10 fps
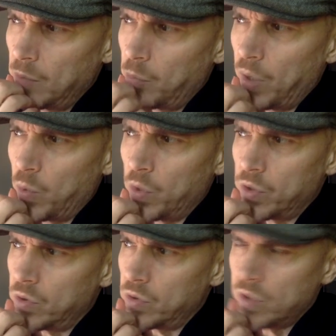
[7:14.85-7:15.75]
but when
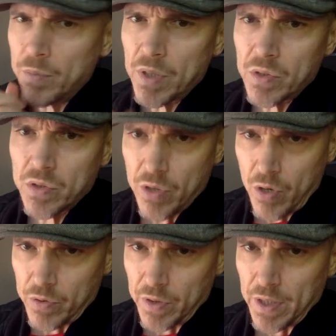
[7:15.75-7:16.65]
you do something
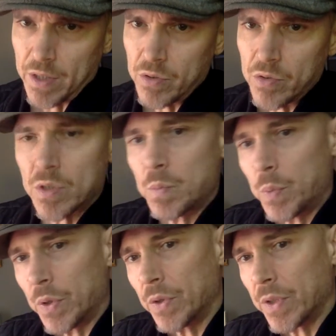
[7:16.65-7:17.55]
slowly and you just
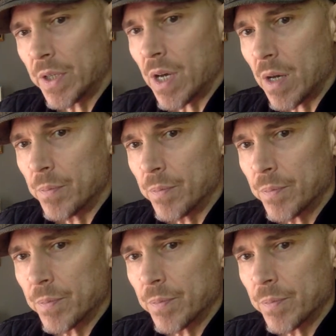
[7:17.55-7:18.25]
build it up